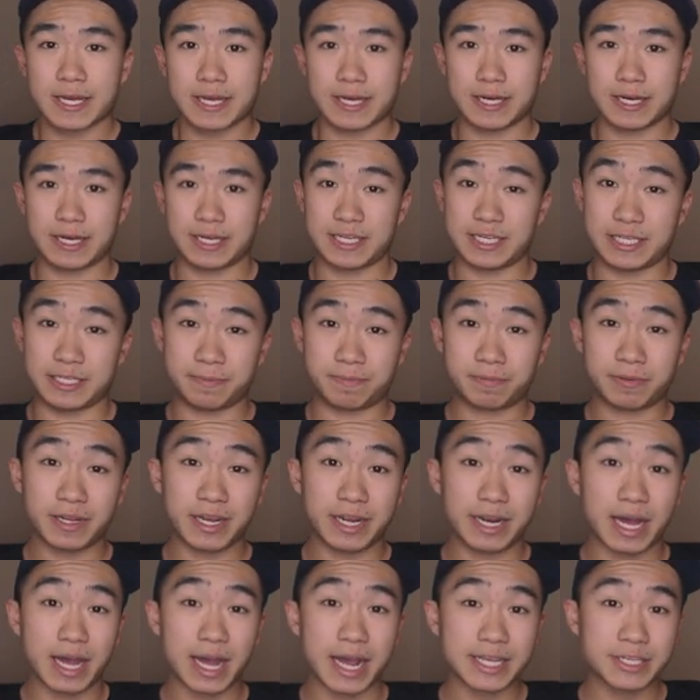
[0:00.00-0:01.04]
Uh, he
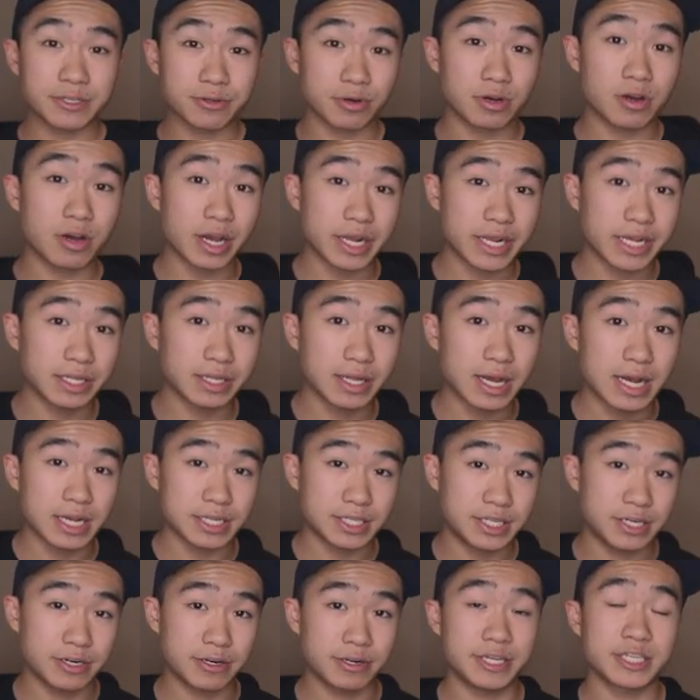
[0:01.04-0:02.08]
played high school hockey
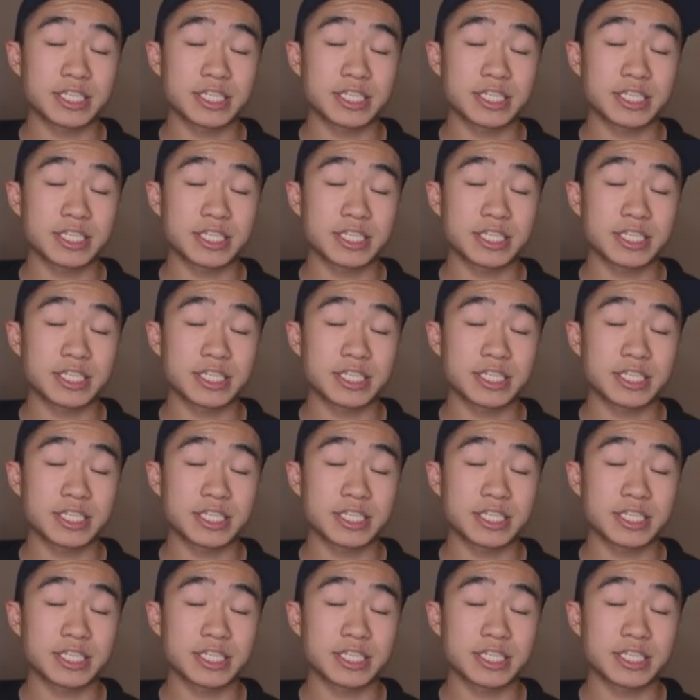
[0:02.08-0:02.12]
last year.